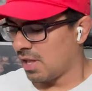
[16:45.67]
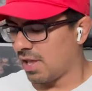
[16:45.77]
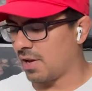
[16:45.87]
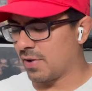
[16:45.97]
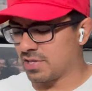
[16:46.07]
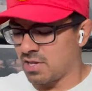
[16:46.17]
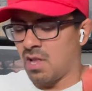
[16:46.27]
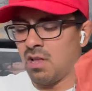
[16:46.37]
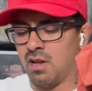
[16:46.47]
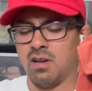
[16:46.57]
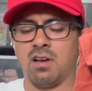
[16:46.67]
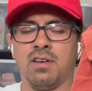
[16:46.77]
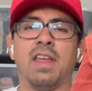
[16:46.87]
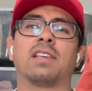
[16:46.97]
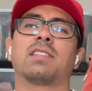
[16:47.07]
Anyways,
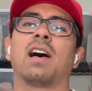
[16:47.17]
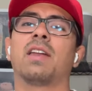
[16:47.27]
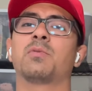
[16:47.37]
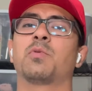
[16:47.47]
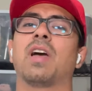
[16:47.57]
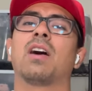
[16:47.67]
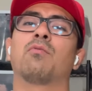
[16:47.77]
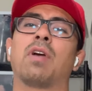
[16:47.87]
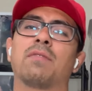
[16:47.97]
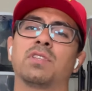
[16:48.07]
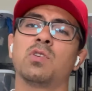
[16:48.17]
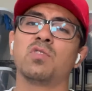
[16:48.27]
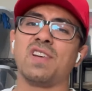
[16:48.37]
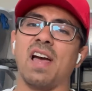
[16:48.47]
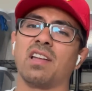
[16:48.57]
next items we have 2
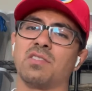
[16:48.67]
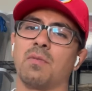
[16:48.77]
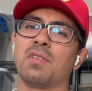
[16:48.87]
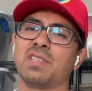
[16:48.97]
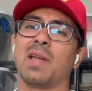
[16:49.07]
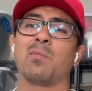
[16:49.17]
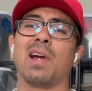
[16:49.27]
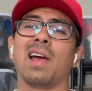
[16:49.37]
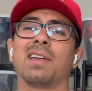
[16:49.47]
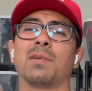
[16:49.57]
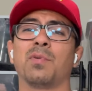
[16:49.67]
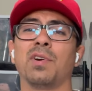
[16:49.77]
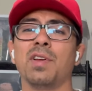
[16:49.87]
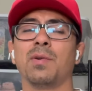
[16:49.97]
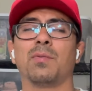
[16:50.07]
jackets from the same brand.
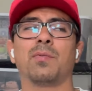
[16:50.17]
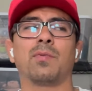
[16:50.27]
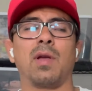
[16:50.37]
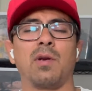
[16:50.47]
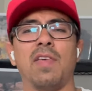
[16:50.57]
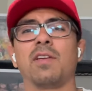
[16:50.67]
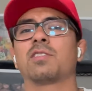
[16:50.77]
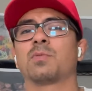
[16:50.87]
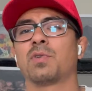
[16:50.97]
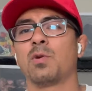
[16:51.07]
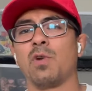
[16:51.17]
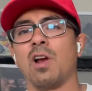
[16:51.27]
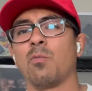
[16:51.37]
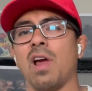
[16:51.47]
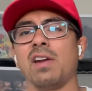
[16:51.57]
I think it's a pretty rare
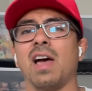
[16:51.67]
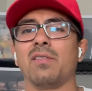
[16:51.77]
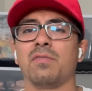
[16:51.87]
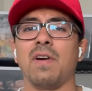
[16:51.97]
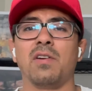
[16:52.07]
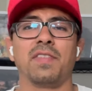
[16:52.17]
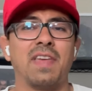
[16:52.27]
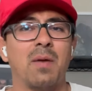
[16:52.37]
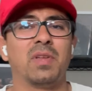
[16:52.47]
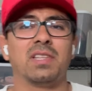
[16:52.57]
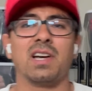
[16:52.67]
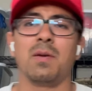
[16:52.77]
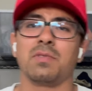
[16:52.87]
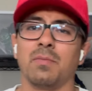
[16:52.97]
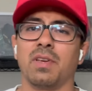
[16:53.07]
brand. I haven't found it that many
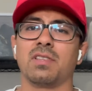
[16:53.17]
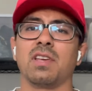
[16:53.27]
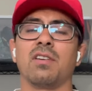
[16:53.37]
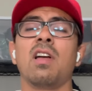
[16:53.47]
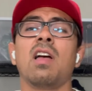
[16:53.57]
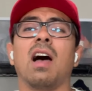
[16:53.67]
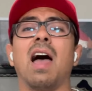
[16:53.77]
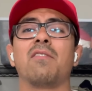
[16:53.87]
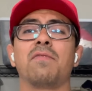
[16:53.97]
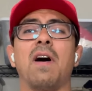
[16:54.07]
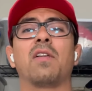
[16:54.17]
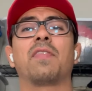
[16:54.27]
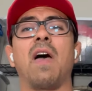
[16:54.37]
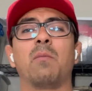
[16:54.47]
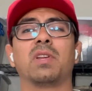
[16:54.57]
times. Let me get centered. I haven't found it
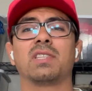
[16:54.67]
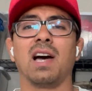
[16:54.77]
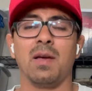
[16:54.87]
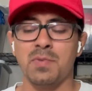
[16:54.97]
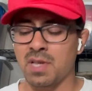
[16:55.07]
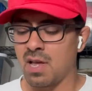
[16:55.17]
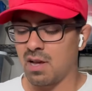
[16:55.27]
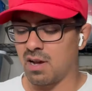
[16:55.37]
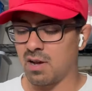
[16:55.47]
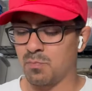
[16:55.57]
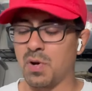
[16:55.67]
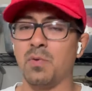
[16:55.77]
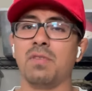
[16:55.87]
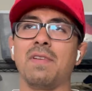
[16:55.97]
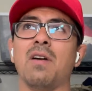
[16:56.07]
that many times, but
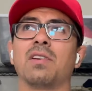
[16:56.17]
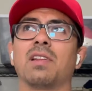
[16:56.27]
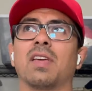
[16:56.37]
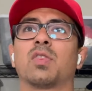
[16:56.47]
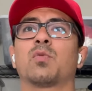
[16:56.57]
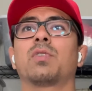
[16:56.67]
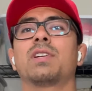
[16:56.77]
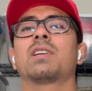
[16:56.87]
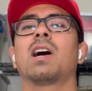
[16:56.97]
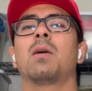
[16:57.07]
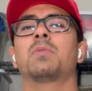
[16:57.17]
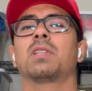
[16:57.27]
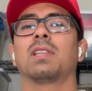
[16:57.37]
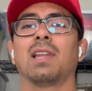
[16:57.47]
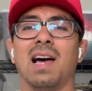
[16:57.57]
we found it like 3 times
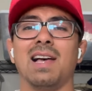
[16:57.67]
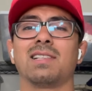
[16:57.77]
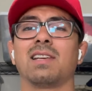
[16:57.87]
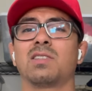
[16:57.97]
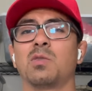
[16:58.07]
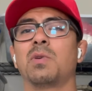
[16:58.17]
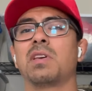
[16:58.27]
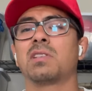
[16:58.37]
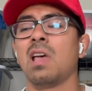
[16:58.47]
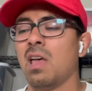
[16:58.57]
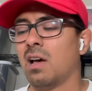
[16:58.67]
in the last like 2 weeks.